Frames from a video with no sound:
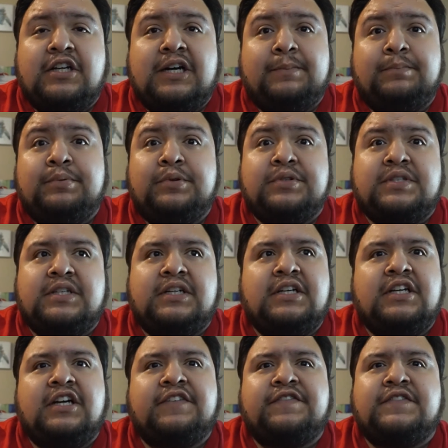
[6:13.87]
not boosting
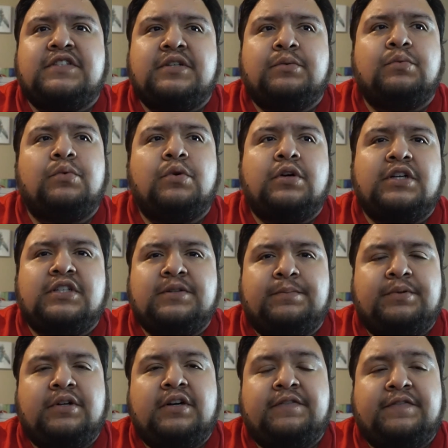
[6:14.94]
enough to warrant a
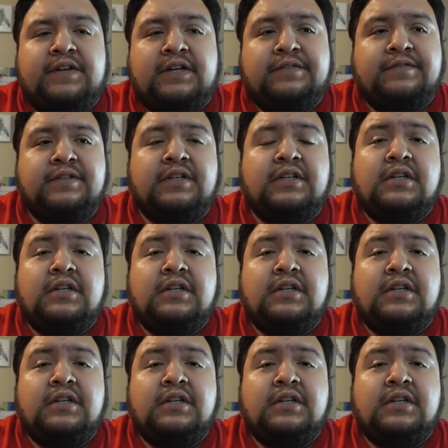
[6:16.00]
blow-off valve.